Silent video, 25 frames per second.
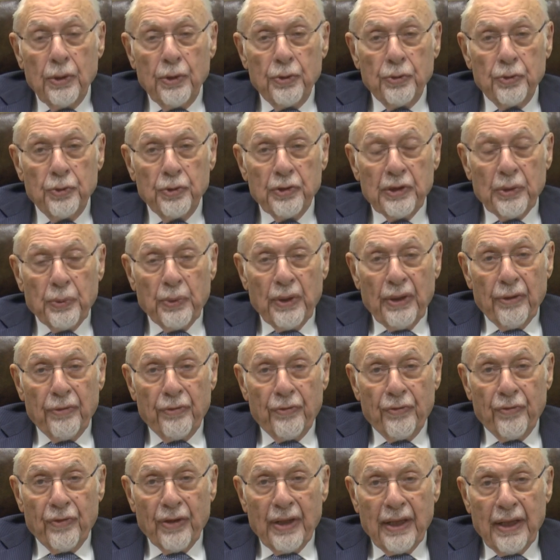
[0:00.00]
So there were
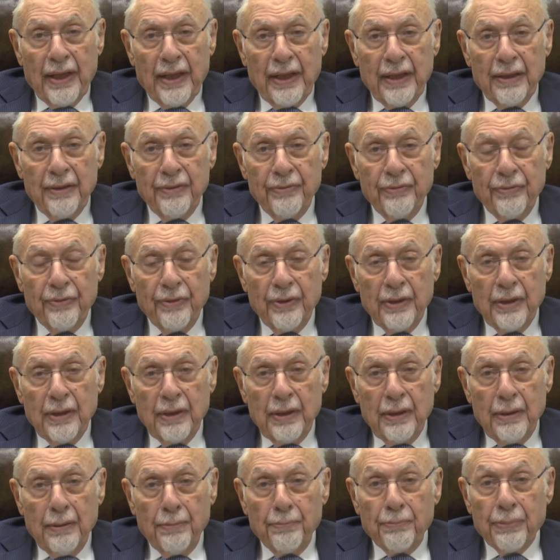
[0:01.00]
five
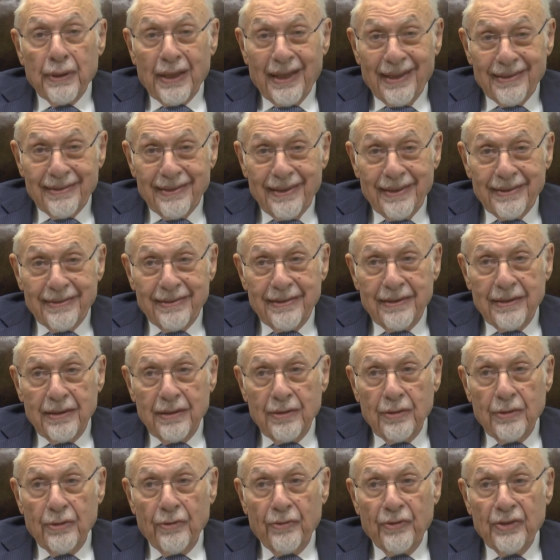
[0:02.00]
brothers
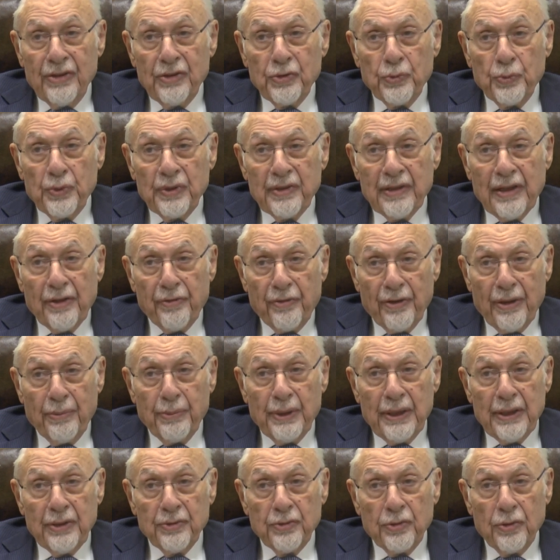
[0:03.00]
of his with their
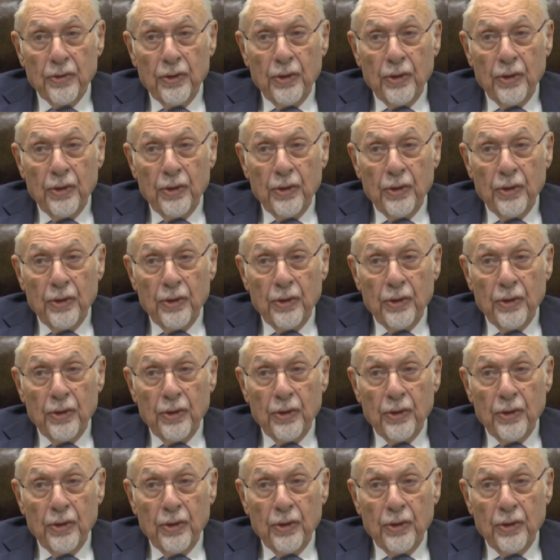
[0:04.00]
families.